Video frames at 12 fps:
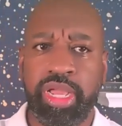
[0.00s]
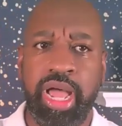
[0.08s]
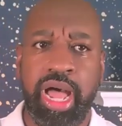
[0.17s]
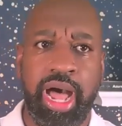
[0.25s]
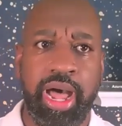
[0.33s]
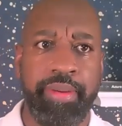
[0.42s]

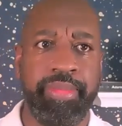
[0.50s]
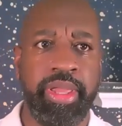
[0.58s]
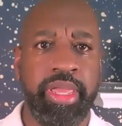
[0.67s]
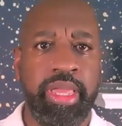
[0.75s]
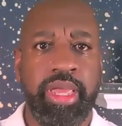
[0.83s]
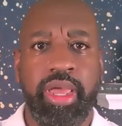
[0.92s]
so
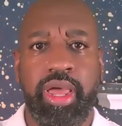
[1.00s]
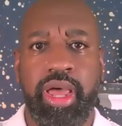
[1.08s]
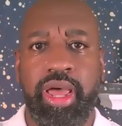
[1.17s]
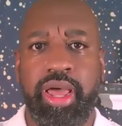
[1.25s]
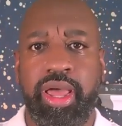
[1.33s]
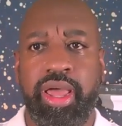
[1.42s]

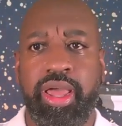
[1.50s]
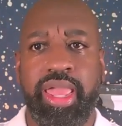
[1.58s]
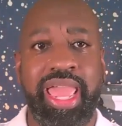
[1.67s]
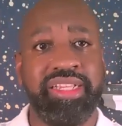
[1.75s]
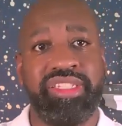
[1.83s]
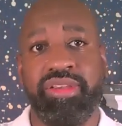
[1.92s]

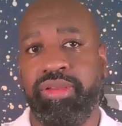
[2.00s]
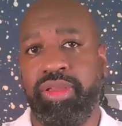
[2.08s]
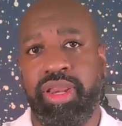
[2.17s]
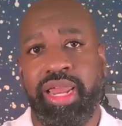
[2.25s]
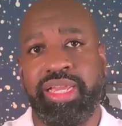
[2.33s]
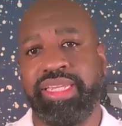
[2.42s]

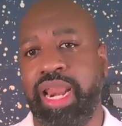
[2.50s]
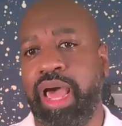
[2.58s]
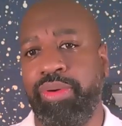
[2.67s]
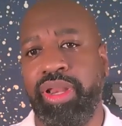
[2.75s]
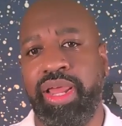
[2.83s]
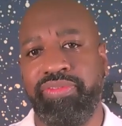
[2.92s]
like I said, I
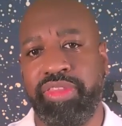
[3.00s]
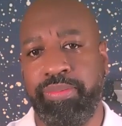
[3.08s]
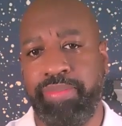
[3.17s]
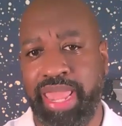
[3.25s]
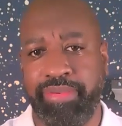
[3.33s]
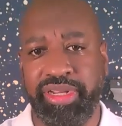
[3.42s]
would love to
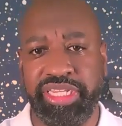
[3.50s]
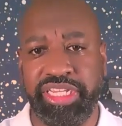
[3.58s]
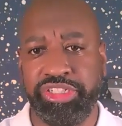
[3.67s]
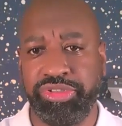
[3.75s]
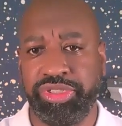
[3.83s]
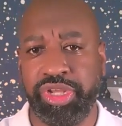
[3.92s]
be able to
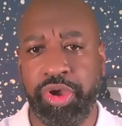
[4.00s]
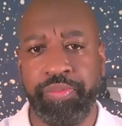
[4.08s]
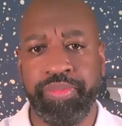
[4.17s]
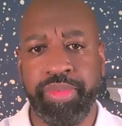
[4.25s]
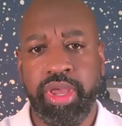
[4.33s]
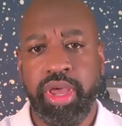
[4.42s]
teach you.
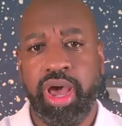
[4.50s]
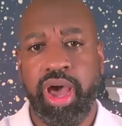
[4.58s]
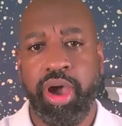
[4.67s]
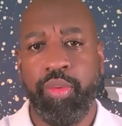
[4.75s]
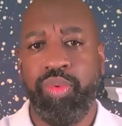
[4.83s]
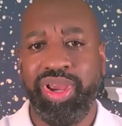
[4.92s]
So
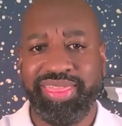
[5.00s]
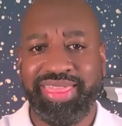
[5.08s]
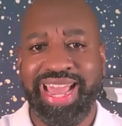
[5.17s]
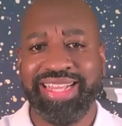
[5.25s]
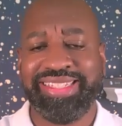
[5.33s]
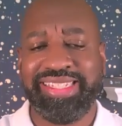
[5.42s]
with
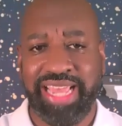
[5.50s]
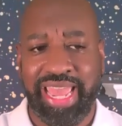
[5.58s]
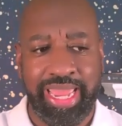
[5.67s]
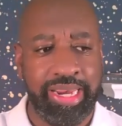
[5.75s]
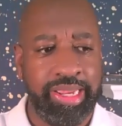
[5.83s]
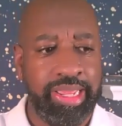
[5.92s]
that
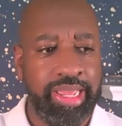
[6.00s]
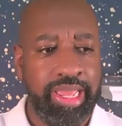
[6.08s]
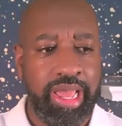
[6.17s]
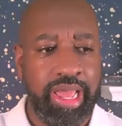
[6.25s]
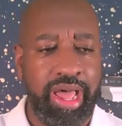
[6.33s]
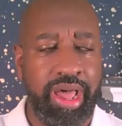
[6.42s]
said,
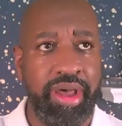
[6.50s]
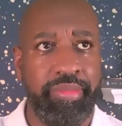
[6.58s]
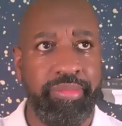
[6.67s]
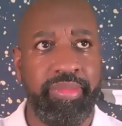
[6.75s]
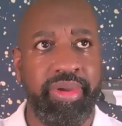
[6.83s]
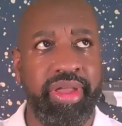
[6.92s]

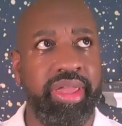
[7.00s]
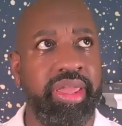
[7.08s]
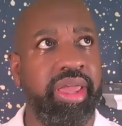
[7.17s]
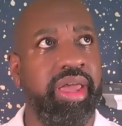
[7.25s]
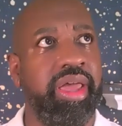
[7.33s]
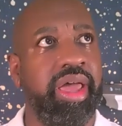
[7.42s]
I'm
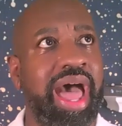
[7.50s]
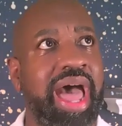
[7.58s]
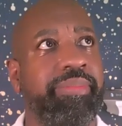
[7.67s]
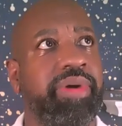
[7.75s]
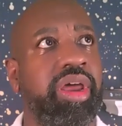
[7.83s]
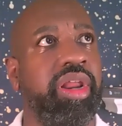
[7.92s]

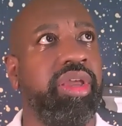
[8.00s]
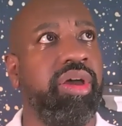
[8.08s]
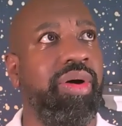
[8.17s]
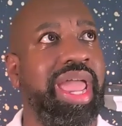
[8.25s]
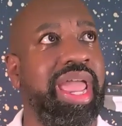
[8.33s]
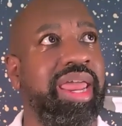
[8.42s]
going to go
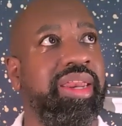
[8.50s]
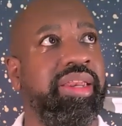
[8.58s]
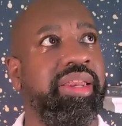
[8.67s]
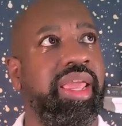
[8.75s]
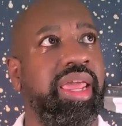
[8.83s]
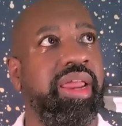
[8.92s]
ahead
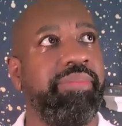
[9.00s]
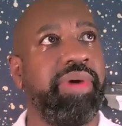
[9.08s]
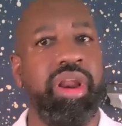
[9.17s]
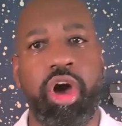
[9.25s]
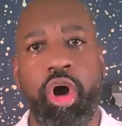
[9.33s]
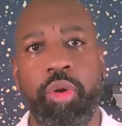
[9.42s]
and I'm going
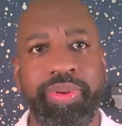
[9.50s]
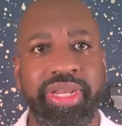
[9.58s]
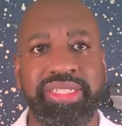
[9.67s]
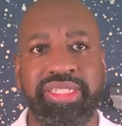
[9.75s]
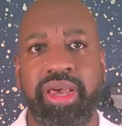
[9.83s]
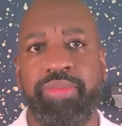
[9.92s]
to open
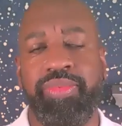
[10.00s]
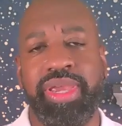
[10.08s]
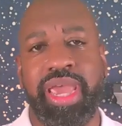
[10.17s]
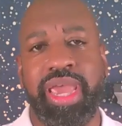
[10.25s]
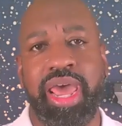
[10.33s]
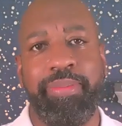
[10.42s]
this up. We
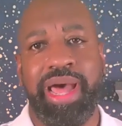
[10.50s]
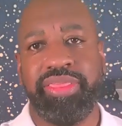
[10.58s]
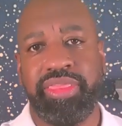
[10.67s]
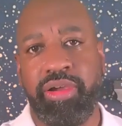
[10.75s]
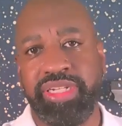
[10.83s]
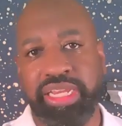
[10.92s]
got about
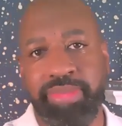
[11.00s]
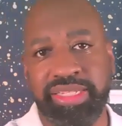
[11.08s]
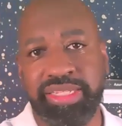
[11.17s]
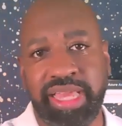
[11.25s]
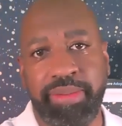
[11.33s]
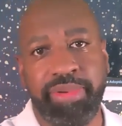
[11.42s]
13 minutes.
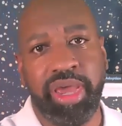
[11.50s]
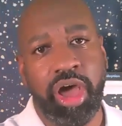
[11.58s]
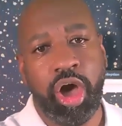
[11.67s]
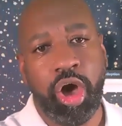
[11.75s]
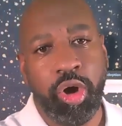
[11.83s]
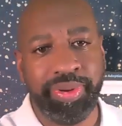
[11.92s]
I'm going to
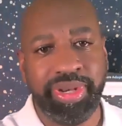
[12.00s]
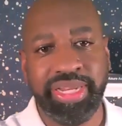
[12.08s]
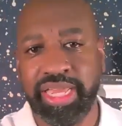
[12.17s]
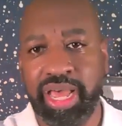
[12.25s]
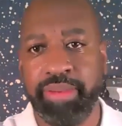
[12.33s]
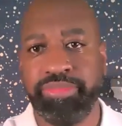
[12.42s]
open this
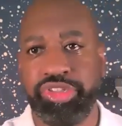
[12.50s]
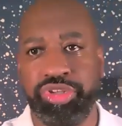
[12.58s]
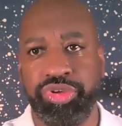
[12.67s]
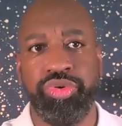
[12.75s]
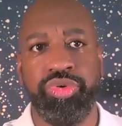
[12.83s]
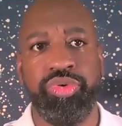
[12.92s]
up
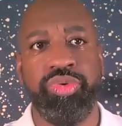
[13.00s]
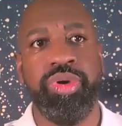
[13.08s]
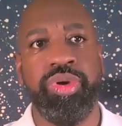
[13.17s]
to